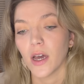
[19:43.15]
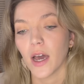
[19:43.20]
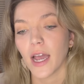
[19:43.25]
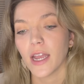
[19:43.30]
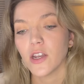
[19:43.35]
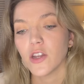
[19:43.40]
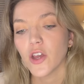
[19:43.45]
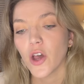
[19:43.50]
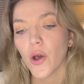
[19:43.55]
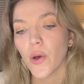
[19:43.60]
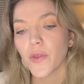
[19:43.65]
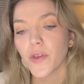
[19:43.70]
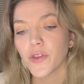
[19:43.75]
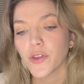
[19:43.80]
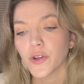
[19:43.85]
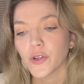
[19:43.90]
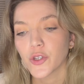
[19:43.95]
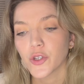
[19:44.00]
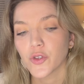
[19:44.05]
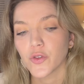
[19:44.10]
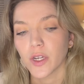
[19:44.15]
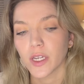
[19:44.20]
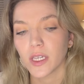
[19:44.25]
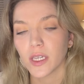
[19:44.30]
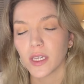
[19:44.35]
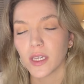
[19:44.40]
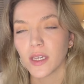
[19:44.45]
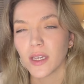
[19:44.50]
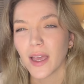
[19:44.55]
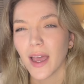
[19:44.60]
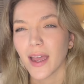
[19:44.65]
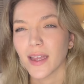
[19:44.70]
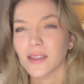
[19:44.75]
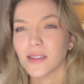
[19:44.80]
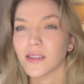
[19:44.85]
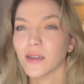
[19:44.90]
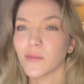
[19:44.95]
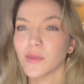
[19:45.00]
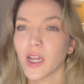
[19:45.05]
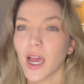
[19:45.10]
I know that they're tricky, and
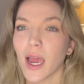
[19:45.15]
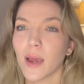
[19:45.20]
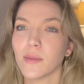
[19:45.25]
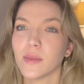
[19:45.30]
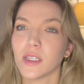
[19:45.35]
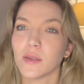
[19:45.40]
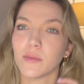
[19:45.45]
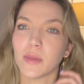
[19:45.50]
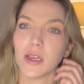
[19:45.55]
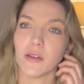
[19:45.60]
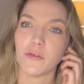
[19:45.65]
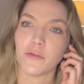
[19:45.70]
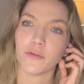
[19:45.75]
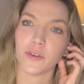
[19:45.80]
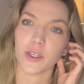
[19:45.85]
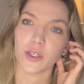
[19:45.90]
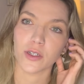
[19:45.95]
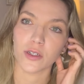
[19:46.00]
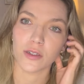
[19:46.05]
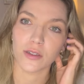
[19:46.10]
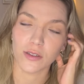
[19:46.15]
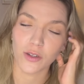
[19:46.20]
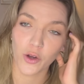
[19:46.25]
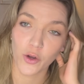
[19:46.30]
sometimes it might feel